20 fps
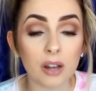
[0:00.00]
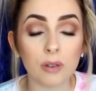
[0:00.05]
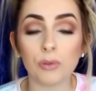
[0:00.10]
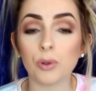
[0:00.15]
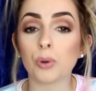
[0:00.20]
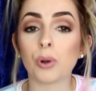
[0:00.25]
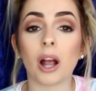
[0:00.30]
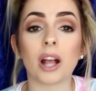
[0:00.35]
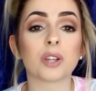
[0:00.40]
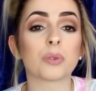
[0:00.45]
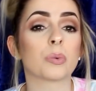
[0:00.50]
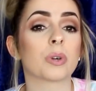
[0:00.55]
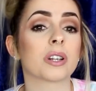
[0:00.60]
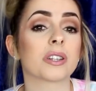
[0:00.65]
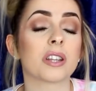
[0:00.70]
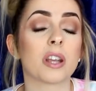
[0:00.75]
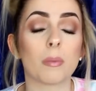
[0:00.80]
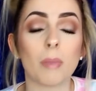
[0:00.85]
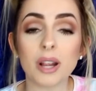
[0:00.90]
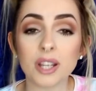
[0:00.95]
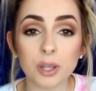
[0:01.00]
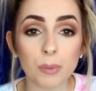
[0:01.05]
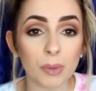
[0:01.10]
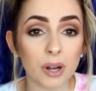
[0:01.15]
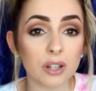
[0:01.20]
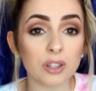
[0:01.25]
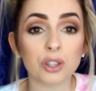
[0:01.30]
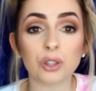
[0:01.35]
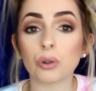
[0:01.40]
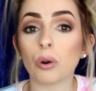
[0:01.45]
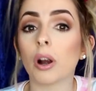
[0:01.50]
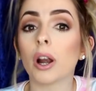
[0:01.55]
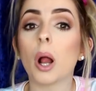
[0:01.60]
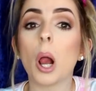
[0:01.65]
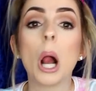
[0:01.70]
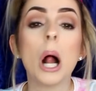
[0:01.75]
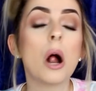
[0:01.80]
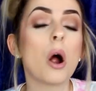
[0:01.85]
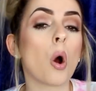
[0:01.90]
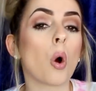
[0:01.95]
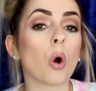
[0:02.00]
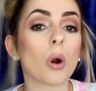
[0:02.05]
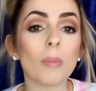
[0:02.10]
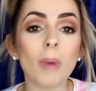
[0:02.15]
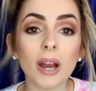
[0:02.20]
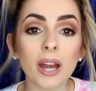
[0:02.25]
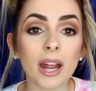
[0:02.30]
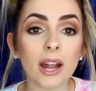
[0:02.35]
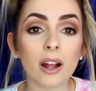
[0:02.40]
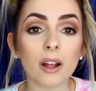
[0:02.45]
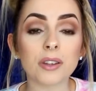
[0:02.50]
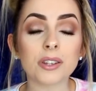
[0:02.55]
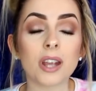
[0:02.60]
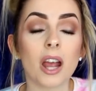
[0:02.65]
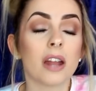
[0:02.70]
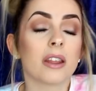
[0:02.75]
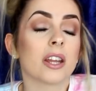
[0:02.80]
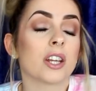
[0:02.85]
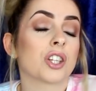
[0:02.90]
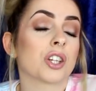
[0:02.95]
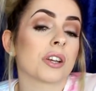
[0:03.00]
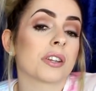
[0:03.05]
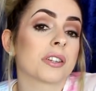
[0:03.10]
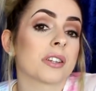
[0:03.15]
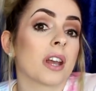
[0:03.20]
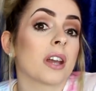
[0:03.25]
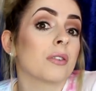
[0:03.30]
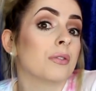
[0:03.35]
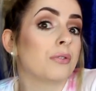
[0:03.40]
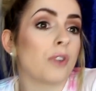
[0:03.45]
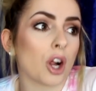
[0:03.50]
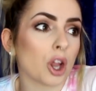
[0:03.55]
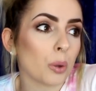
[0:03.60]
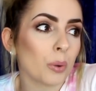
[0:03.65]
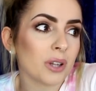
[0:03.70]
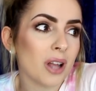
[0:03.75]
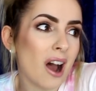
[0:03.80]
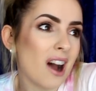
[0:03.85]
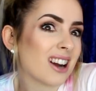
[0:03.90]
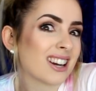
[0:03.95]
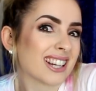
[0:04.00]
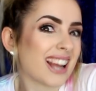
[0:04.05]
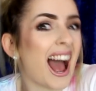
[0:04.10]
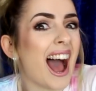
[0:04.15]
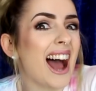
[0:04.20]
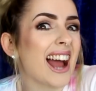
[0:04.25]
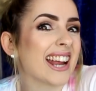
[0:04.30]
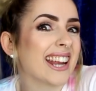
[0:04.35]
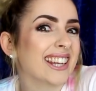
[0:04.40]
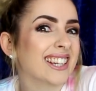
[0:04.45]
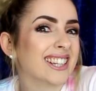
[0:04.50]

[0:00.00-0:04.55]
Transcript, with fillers: If you guys want to see a messy bun tutorial or my nails, then just follow along. Hi.